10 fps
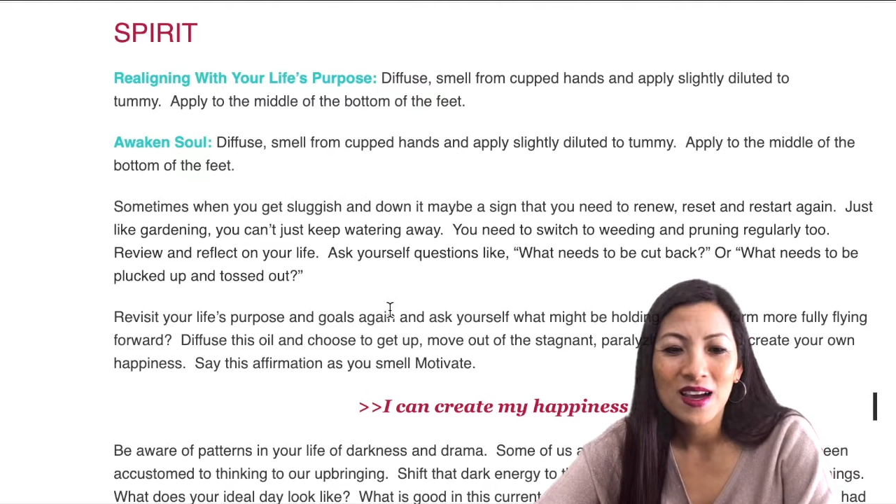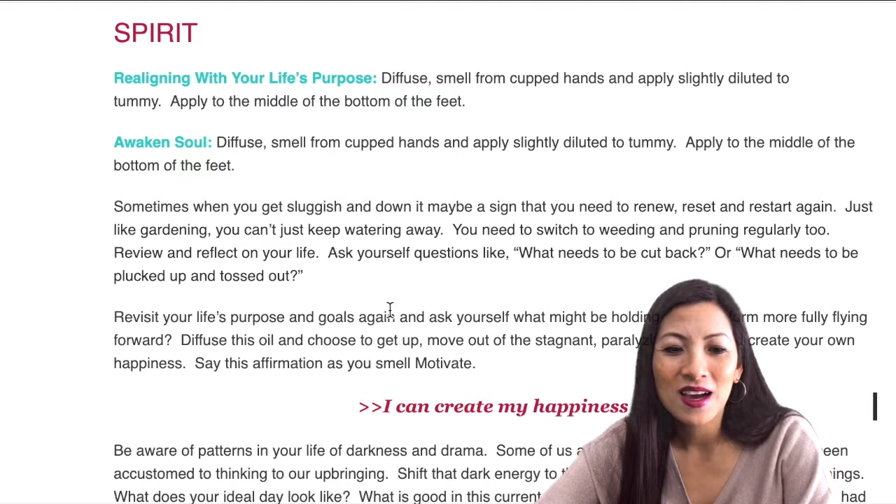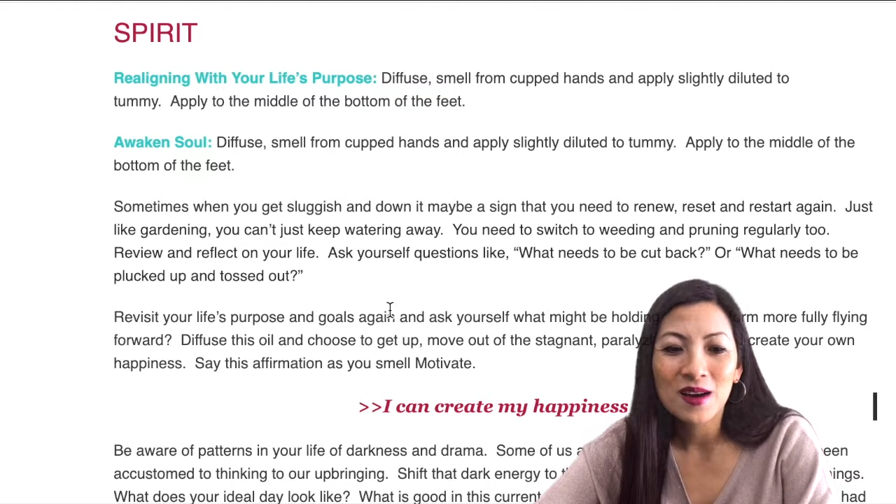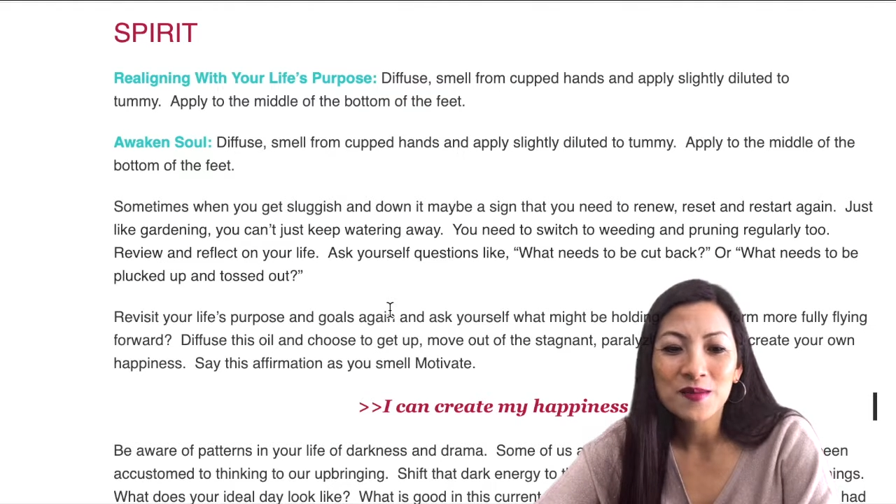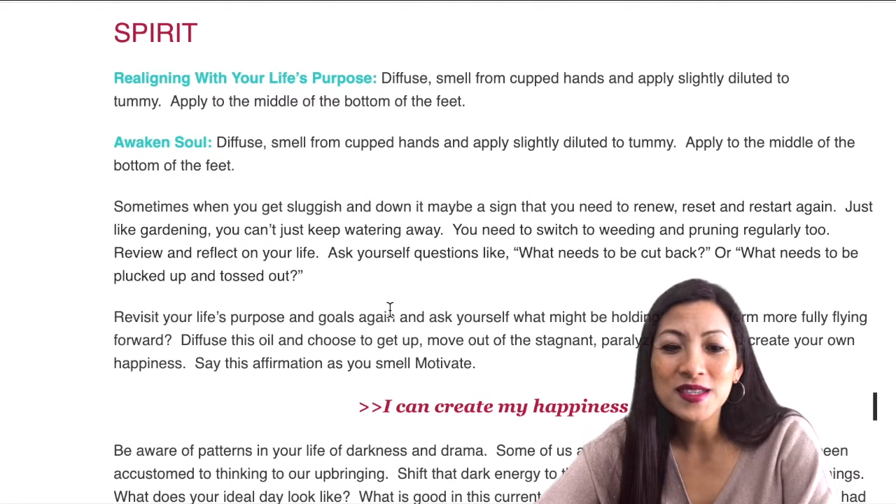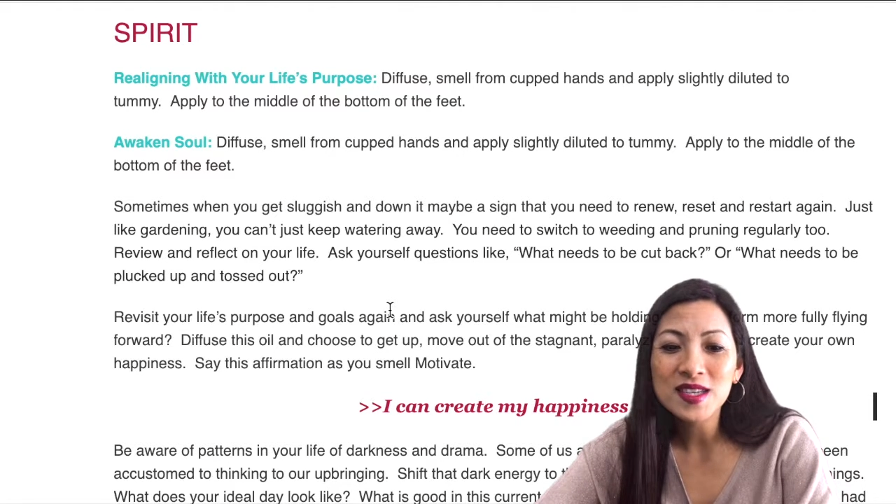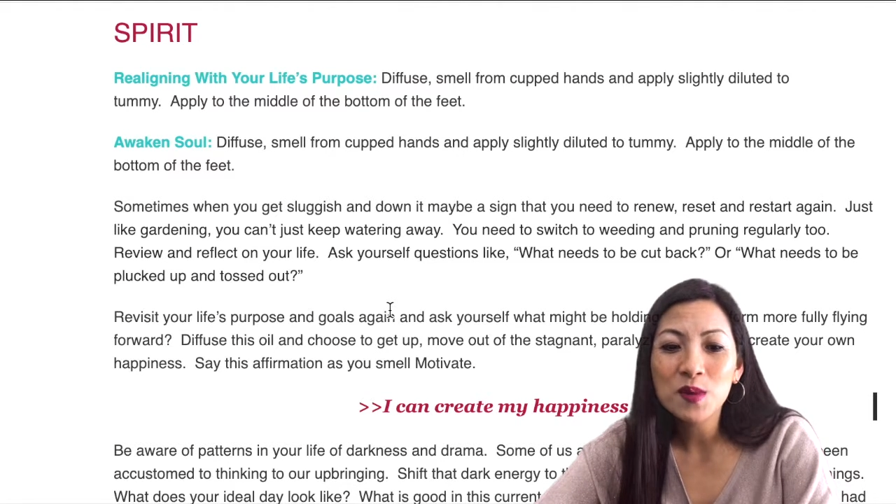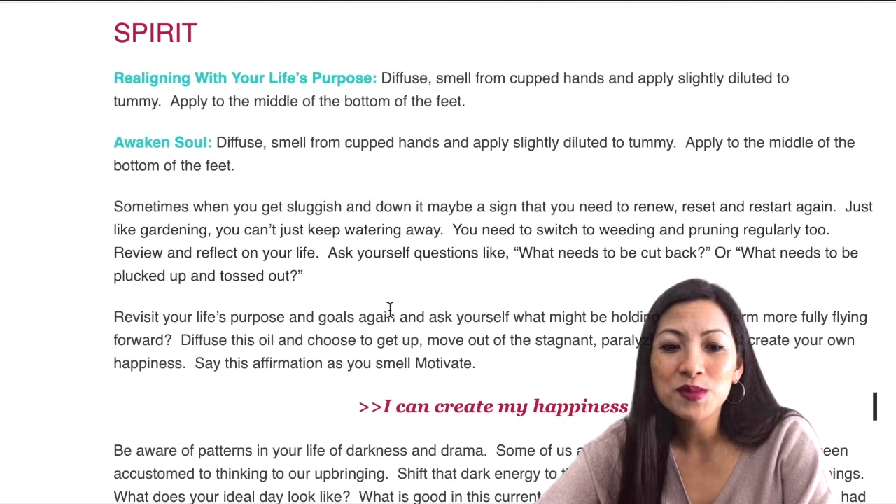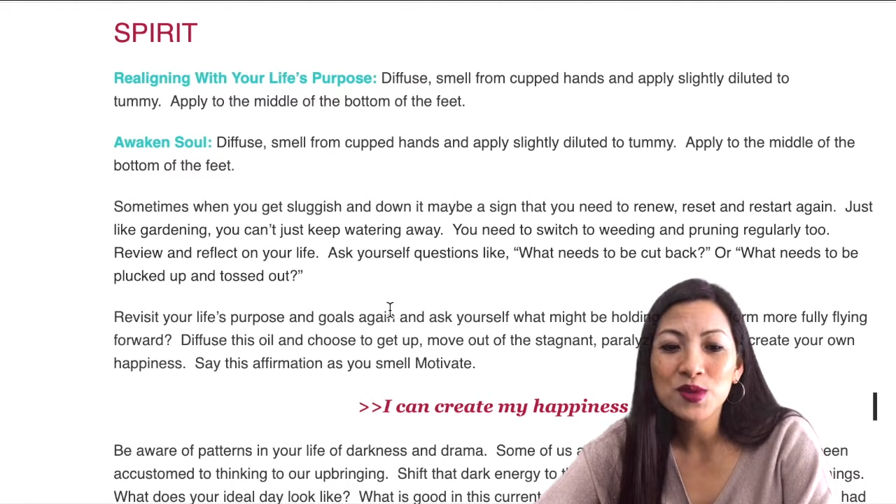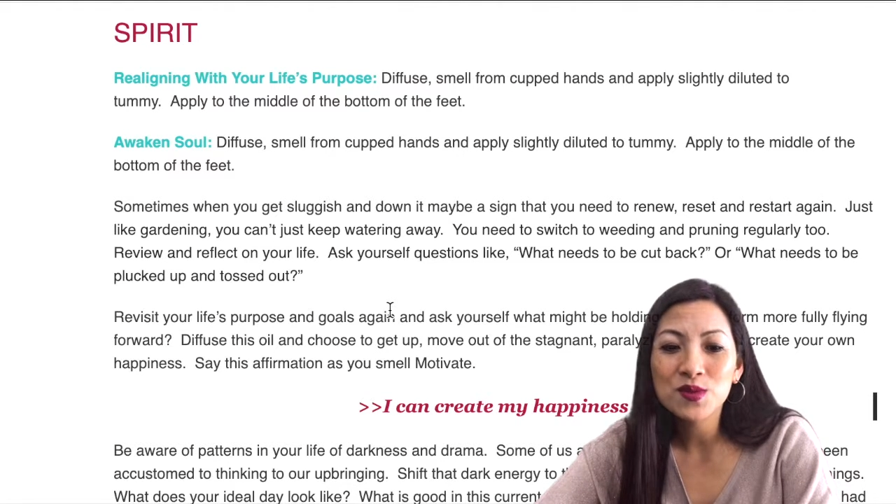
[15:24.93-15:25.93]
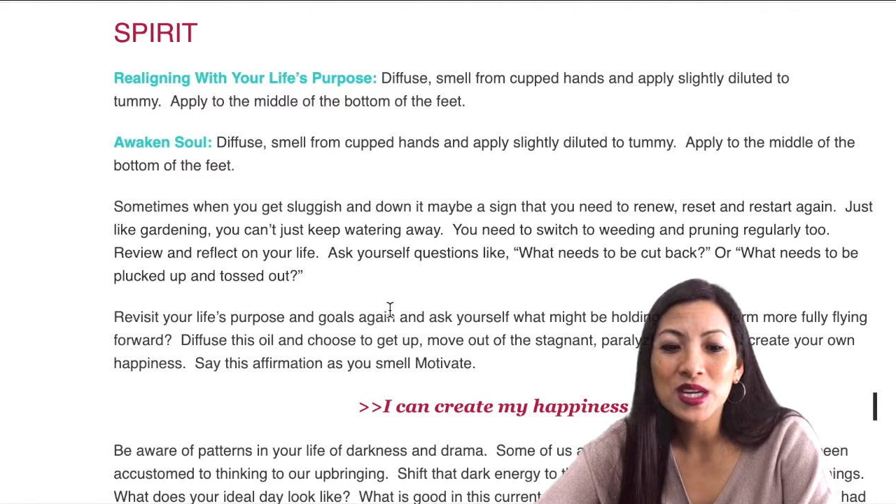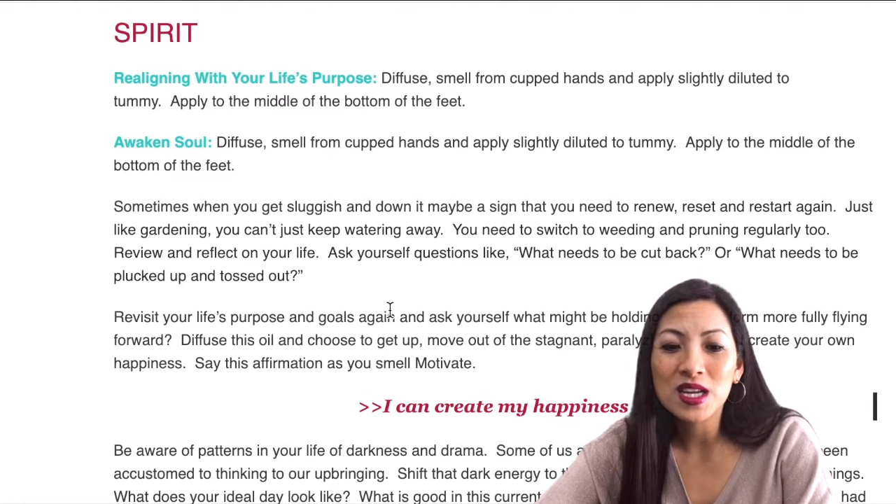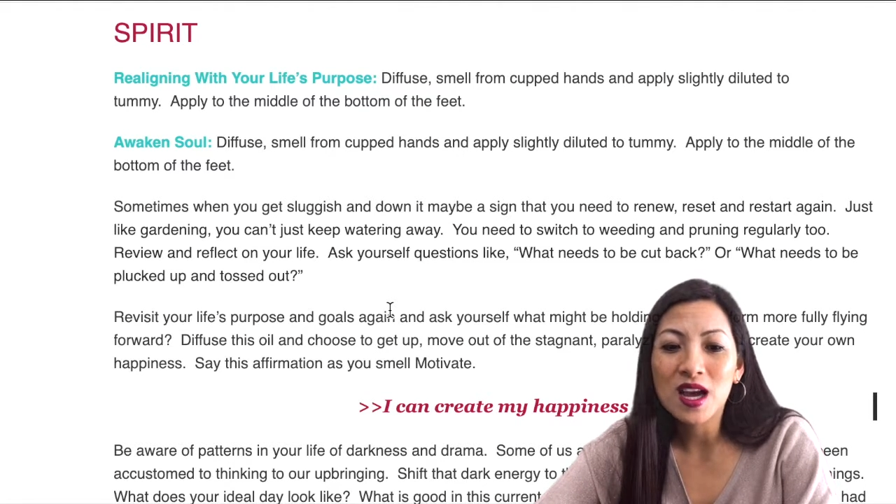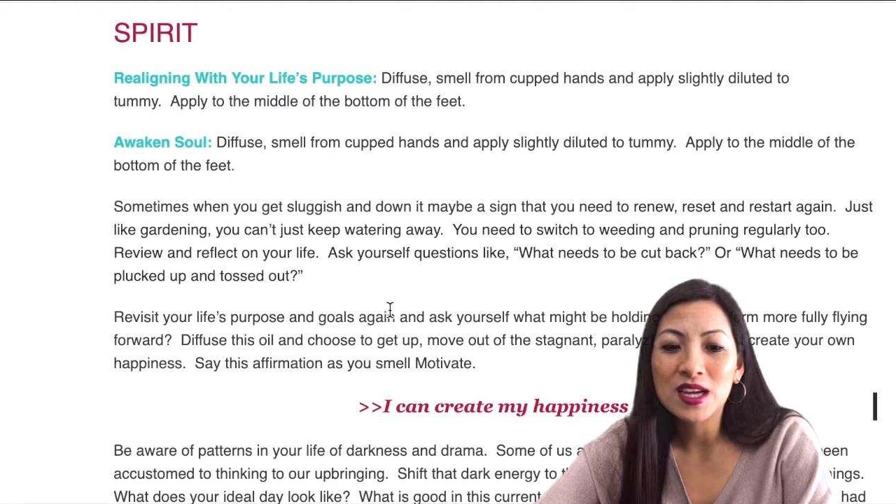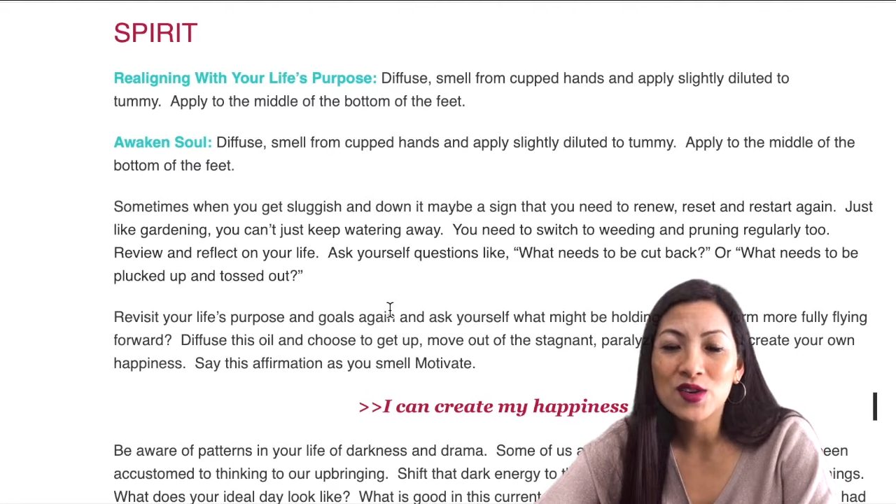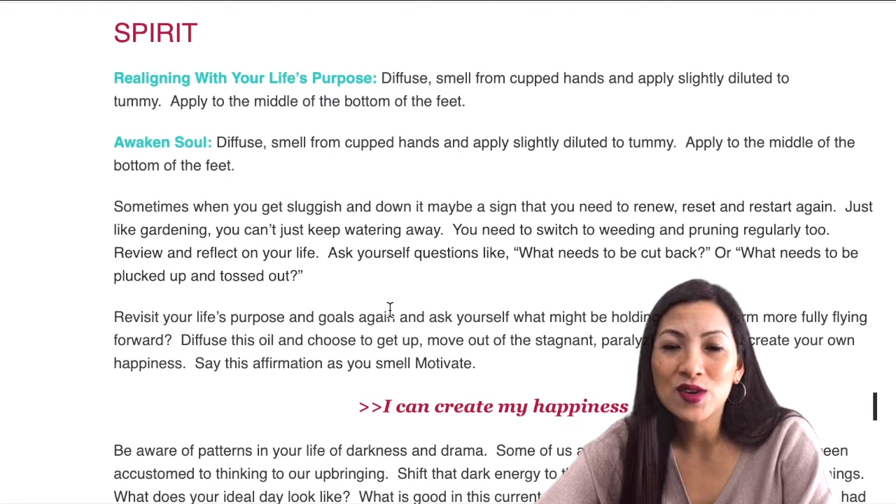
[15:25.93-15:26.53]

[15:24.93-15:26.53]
um, this helps you realign